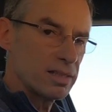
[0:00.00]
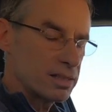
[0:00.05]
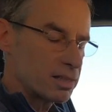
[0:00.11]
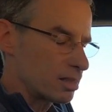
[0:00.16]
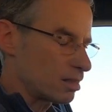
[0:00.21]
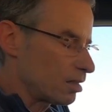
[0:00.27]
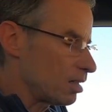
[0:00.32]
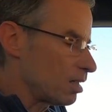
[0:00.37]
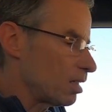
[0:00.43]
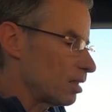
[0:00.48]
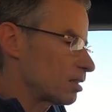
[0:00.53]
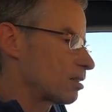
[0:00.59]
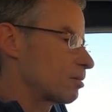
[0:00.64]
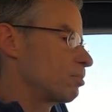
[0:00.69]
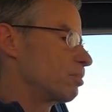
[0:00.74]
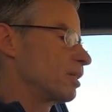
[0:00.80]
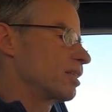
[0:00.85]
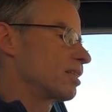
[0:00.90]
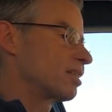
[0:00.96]
It's
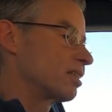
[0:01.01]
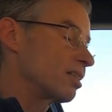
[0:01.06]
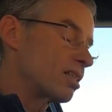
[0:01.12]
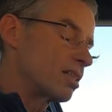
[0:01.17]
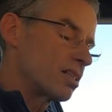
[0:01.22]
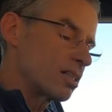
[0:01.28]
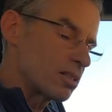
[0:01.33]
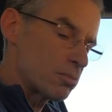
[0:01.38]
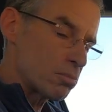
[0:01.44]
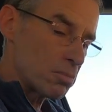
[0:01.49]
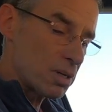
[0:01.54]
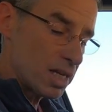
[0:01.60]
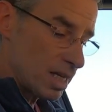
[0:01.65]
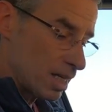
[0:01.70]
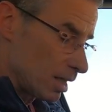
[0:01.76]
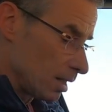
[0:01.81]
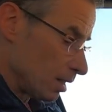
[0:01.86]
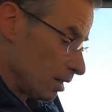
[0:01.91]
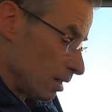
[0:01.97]
not, but it's just
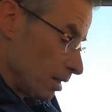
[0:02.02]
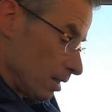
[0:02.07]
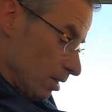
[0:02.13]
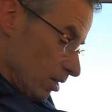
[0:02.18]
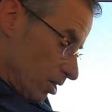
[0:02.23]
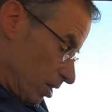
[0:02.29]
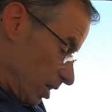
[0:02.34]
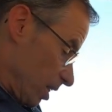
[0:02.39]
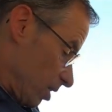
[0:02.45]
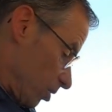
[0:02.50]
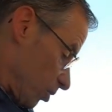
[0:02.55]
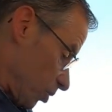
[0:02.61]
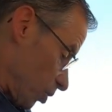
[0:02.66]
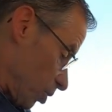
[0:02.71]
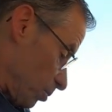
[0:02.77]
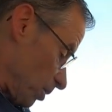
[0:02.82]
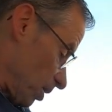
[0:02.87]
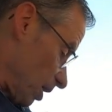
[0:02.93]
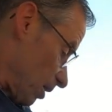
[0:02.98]
me. Seats are
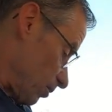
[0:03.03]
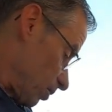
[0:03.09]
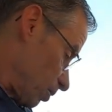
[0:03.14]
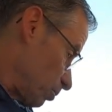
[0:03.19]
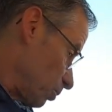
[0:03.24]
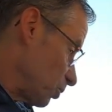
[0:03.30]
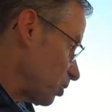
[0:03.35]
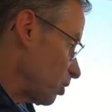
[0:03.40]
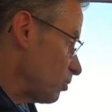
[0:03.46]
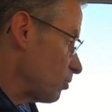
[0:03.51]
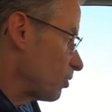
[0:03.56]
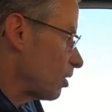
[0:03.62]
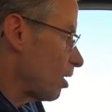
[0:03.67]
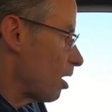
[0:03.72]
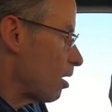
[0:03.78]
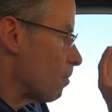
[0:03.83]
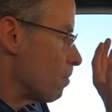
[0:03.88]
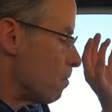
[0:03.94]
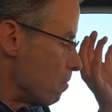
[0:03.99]
super comfortable. You've
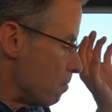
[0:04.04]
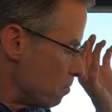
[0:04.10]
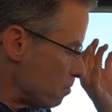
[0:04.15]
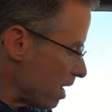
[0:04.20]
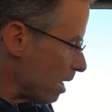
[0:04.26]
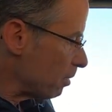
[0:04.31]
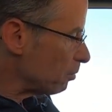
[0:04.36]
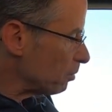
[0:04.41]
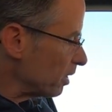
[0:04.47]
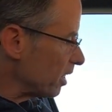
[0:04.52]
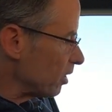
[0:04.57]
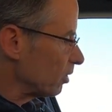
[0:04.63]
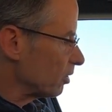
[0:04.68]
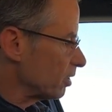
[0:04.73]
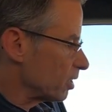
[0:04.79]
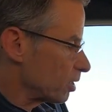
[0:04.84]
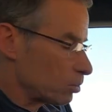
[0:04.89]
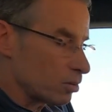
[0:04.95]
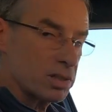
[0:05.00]
got memory
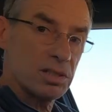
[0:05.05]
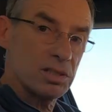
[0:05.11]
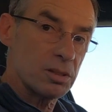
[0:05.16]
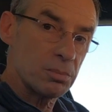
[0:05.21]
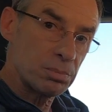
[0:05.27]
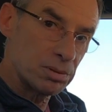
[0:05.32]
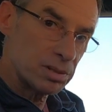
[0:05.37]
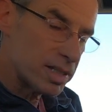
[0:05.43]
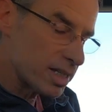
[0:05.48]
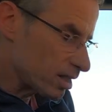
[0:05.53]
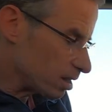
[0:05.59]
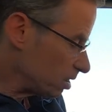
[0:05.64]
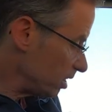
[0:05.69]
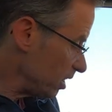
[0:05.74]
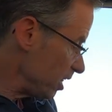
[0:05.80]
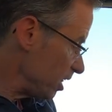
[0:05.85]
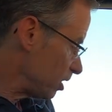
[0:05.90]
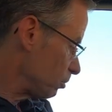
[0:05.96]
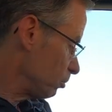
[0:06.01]
on this one because it's a
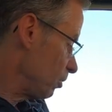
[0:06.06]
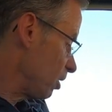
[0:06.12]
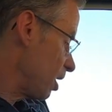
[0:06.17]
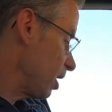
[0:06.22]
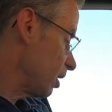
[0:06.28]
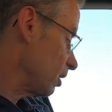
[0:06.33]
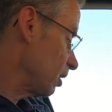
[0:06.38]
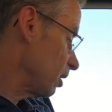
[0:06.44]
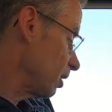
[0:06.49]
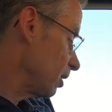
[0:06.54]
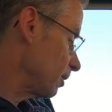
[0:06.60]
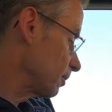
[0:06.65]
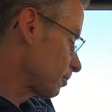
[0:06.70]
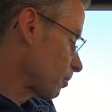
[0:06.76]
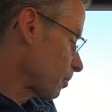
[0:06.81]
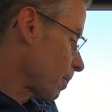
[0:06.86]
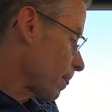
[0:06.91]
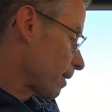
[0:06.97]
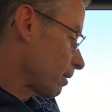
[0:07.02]
prestige
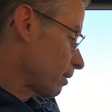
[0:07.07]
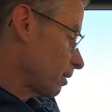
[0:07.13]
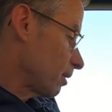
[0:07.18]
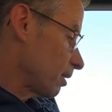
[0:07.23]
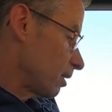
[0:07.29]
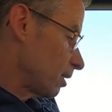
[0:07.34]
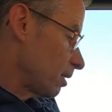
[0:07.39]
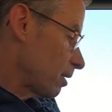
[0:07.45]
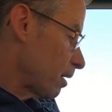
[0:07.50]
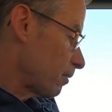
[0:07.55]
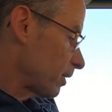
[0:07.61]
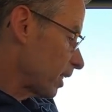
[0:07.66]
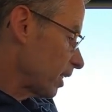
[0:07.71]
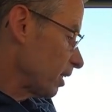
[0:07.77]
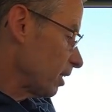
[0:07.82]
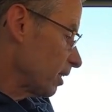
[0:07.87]
model. Everything